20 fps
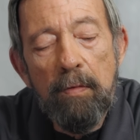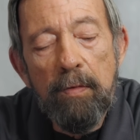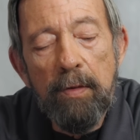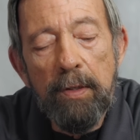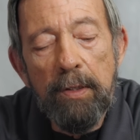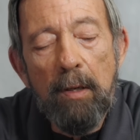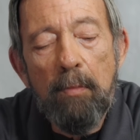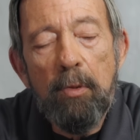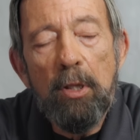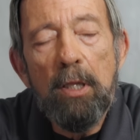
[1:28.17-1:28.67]

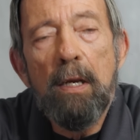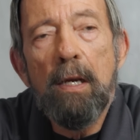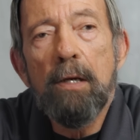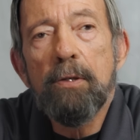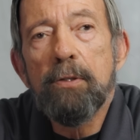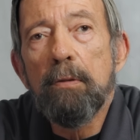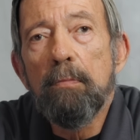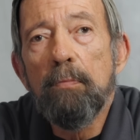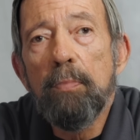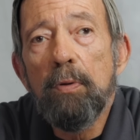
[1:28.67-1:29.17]
The double
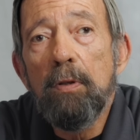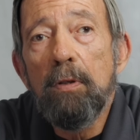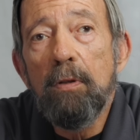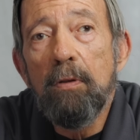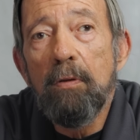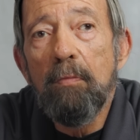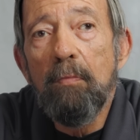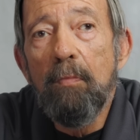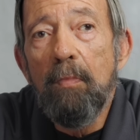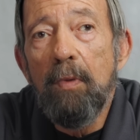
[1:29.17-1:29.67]
action
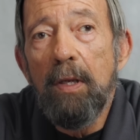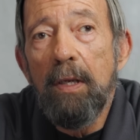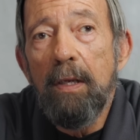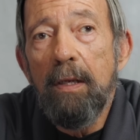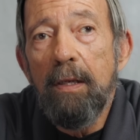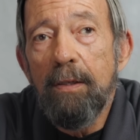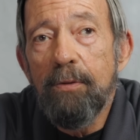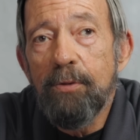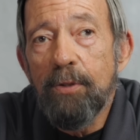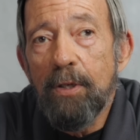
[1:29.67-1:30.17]
pull
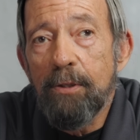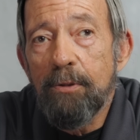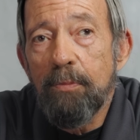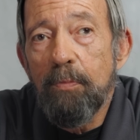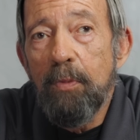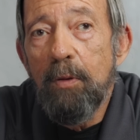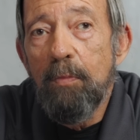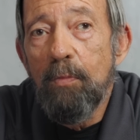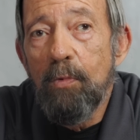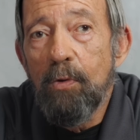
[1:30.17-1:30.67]
may
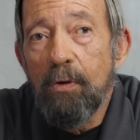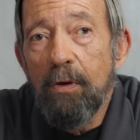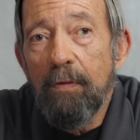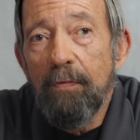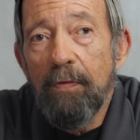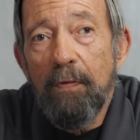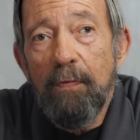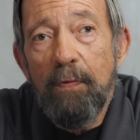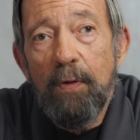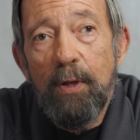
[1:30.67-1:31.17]
just be more
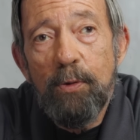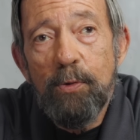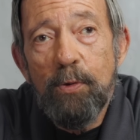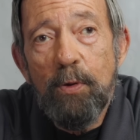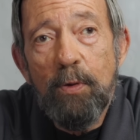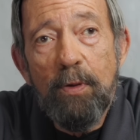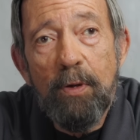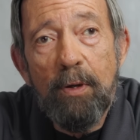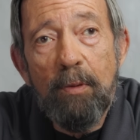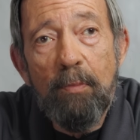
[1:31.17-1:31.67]
of a
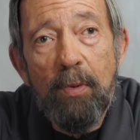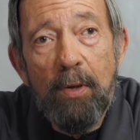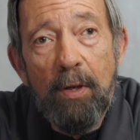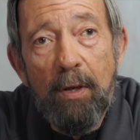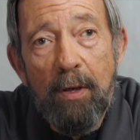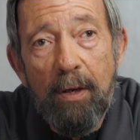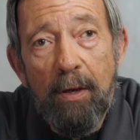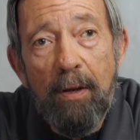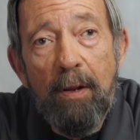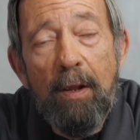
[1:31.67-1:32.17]
feature than a
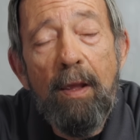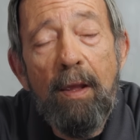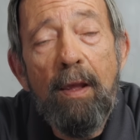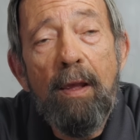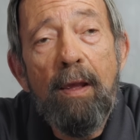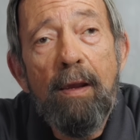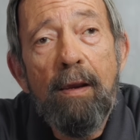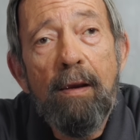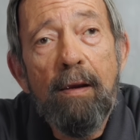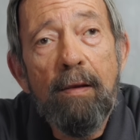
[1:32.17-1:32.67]
bug,
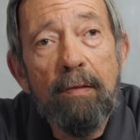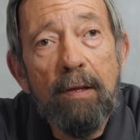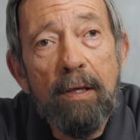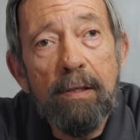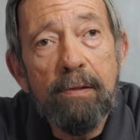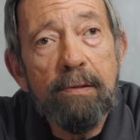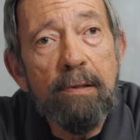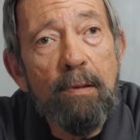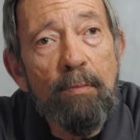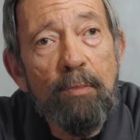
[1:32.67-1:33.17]
and
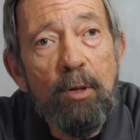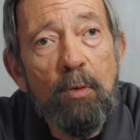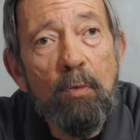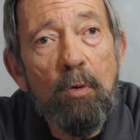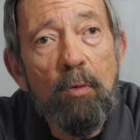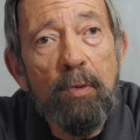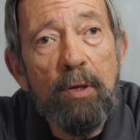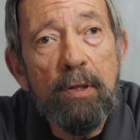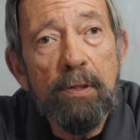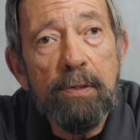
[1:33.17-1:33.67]
that's something
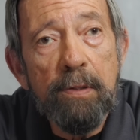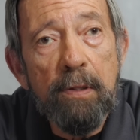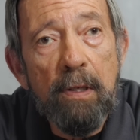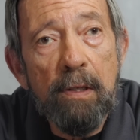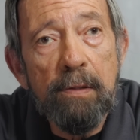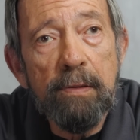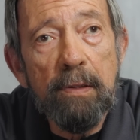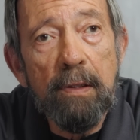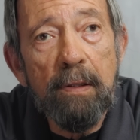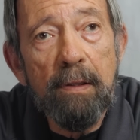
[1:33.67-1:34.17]
we'll be
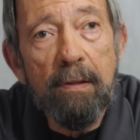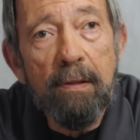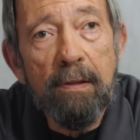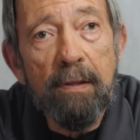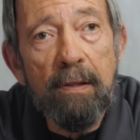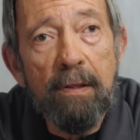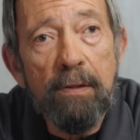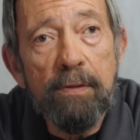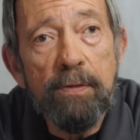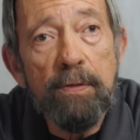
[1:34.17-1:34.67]
discussing in
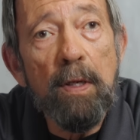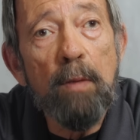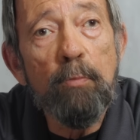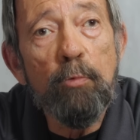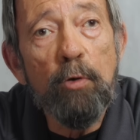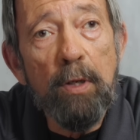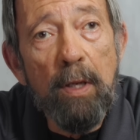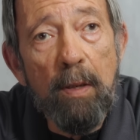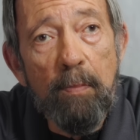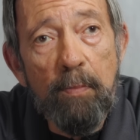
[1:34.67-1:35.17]
a
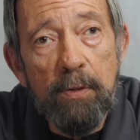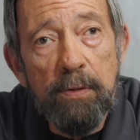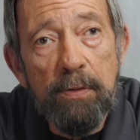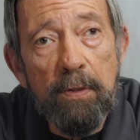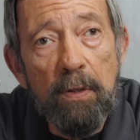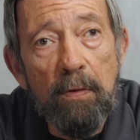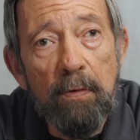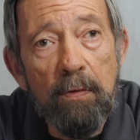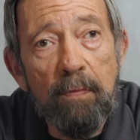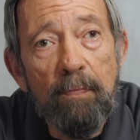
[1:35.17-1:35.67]
separate
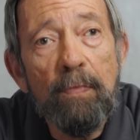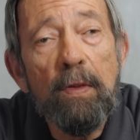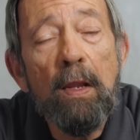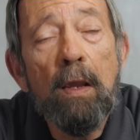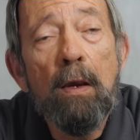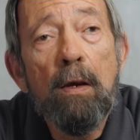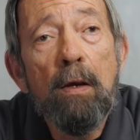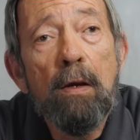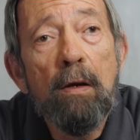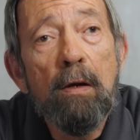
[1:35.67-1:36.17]
episode.
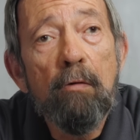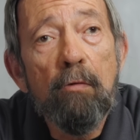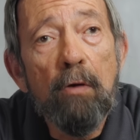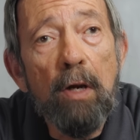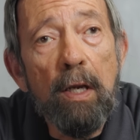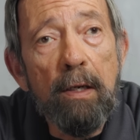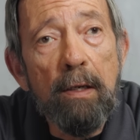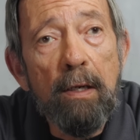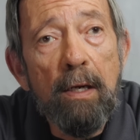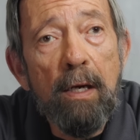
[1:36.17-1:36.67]

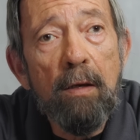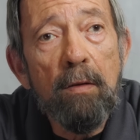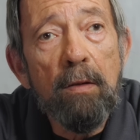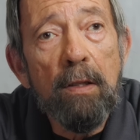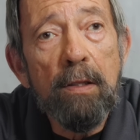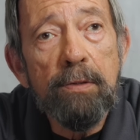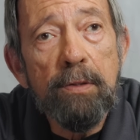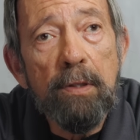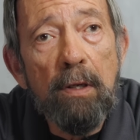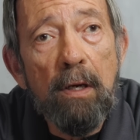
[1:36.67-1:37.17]
Right now,
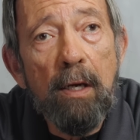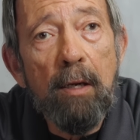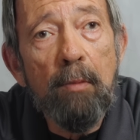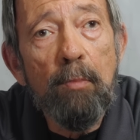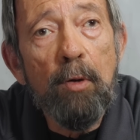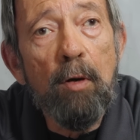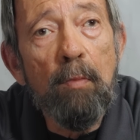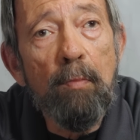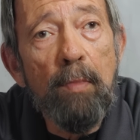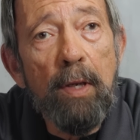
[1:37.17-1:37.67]
let's talk
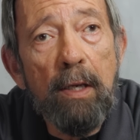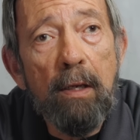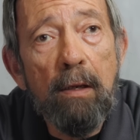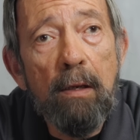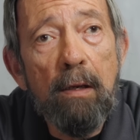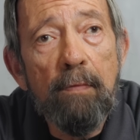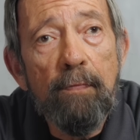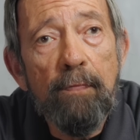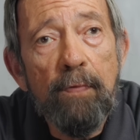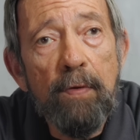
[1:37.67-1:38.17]
about making
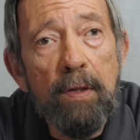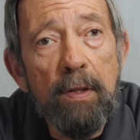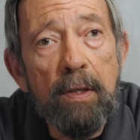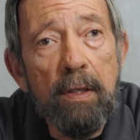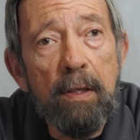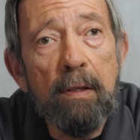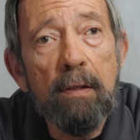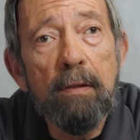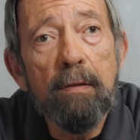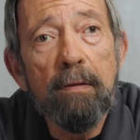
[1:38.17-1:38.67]
up for
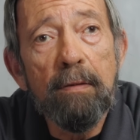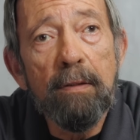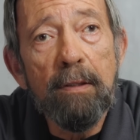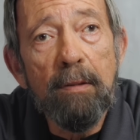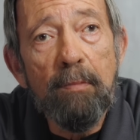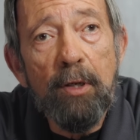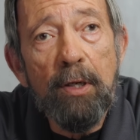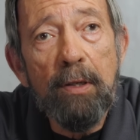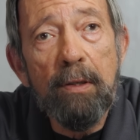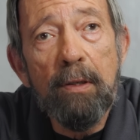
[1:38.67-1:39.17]
the
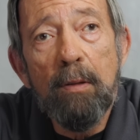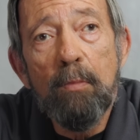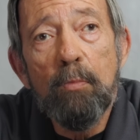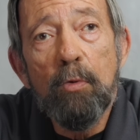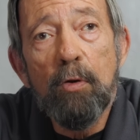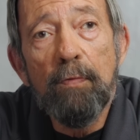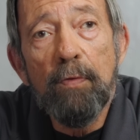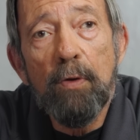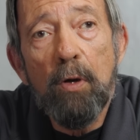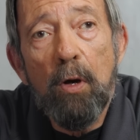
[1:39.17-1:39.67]
limited
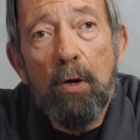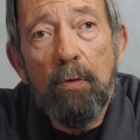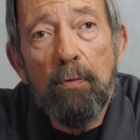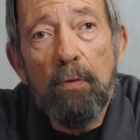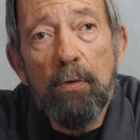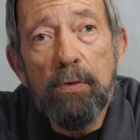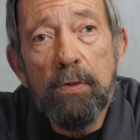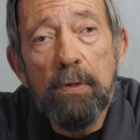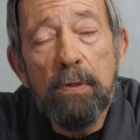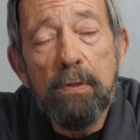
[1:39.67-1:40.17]
number of
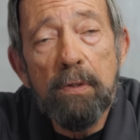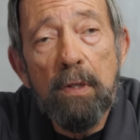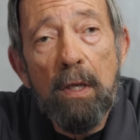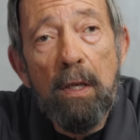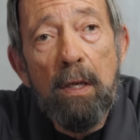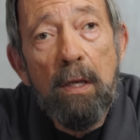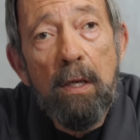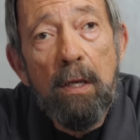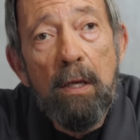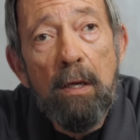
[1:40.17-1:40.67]
cartridges
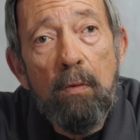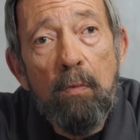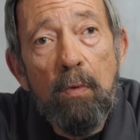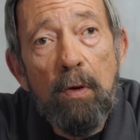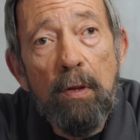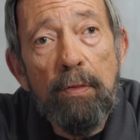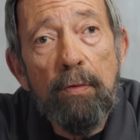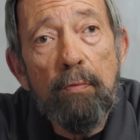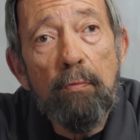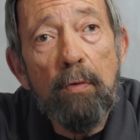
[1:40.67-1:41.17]

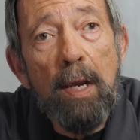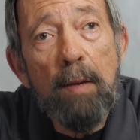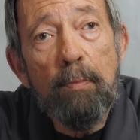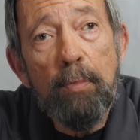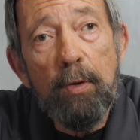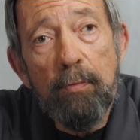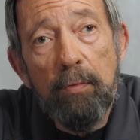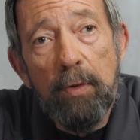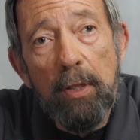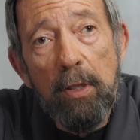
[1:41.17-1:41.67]
with
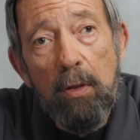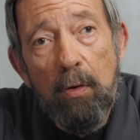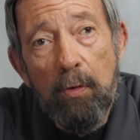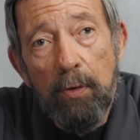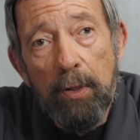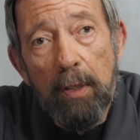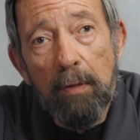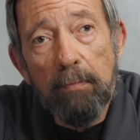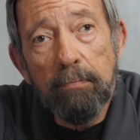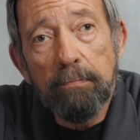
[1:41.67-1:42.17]
rapid
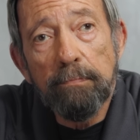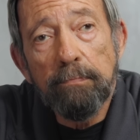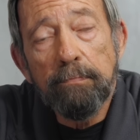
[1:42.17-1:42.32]
reloading.